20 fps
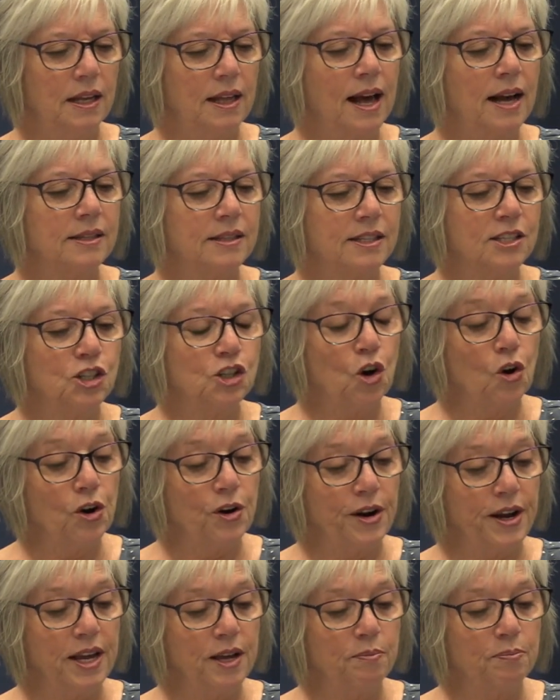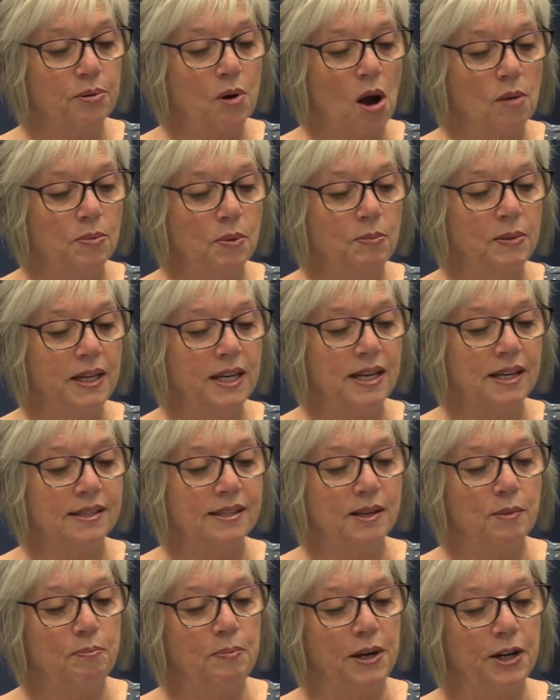that story probably
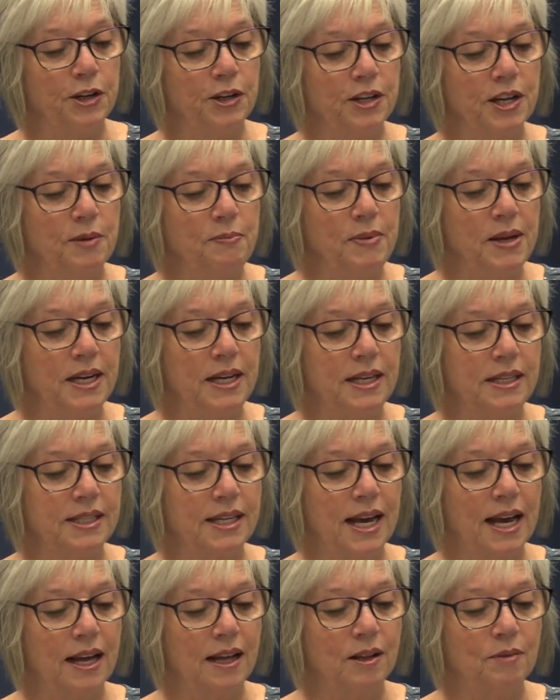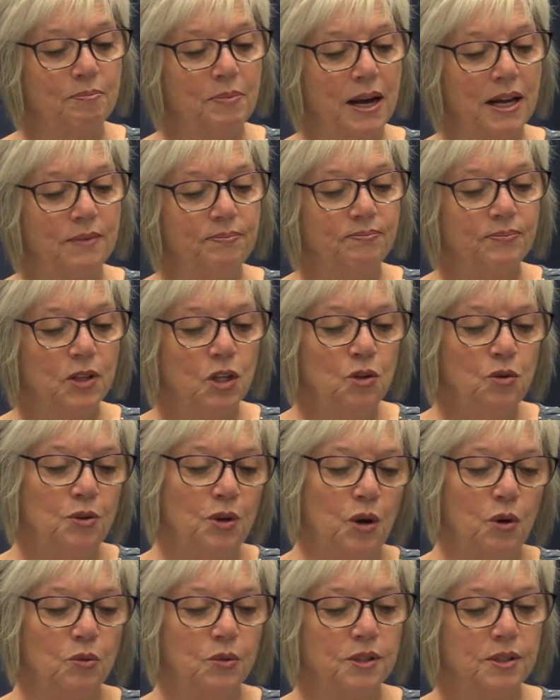is a beer committee tale, but who
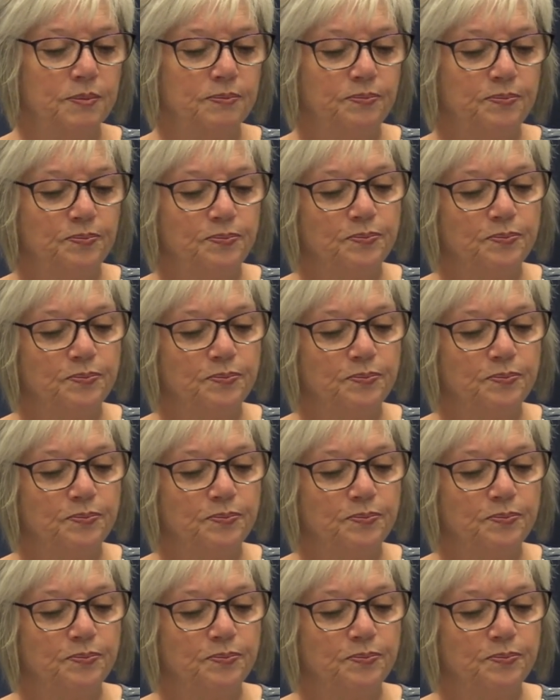knows?